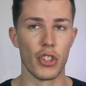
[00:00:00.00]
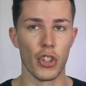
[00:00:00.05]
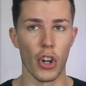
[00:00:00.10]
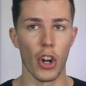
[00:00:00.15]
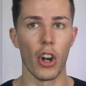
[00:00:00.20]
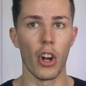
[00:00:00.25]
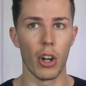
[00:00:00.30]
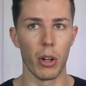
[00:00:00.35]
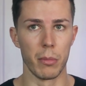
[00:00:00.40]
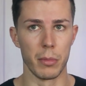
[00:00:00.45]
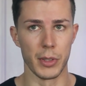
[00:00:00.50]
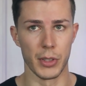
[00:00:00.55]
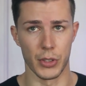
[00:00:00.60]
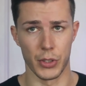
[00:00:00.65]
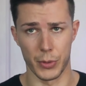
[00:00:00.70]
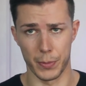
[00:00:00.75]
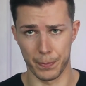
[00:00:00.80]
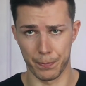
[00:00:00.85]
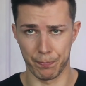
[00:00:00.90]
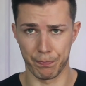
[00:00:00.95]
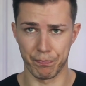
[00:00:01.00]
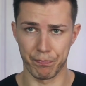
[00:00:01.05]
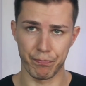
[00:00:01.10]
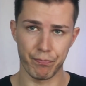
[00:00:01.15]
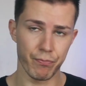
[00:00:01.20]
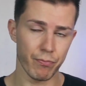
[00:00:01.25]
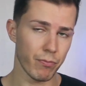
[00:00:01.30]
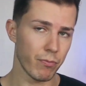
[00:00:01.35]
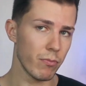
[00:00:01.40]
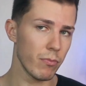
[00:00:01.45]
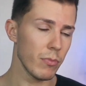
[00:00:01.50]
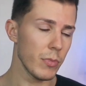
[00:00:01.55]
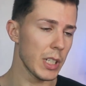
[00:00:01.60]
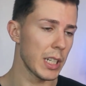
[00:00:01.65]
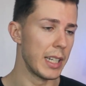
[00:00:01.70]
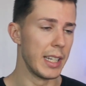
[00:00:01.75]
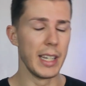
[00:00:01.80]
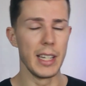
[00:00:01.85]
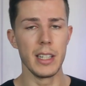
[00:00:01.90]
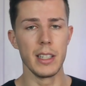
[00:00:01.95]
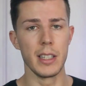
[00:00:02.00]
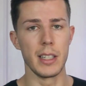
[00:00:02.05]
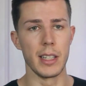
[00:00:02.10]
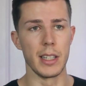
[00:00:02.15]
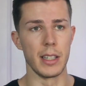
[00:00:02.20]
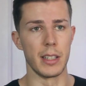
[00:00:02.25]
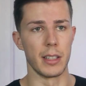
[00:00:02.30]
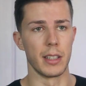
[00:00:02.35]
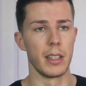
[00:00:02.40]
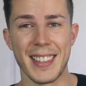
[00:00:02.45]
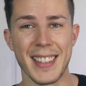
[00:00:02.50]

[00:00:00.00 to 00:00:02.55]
jobs. Indeed.